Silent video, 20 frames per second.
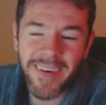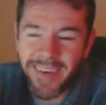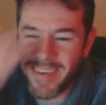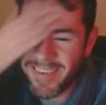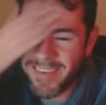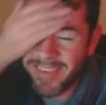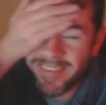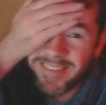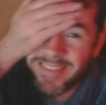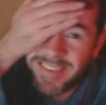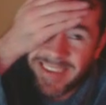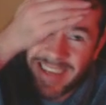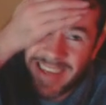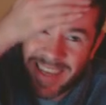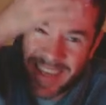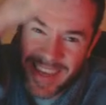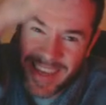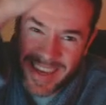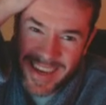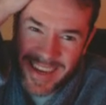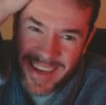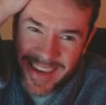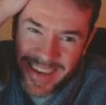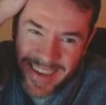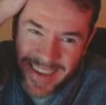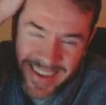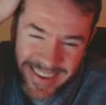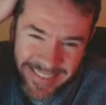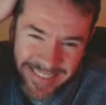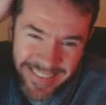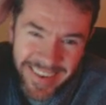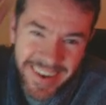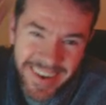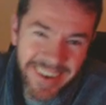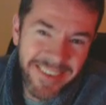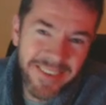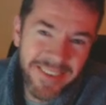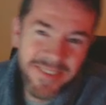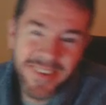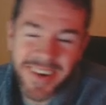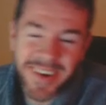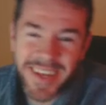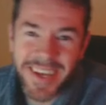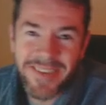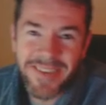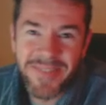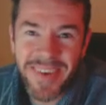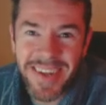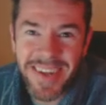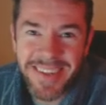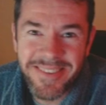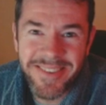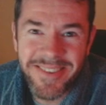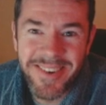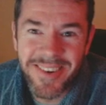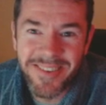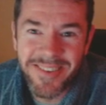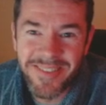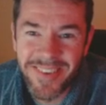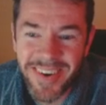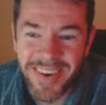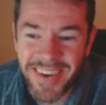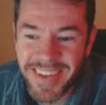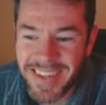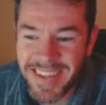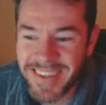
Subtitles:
Oh dear! We've got to get past World 1.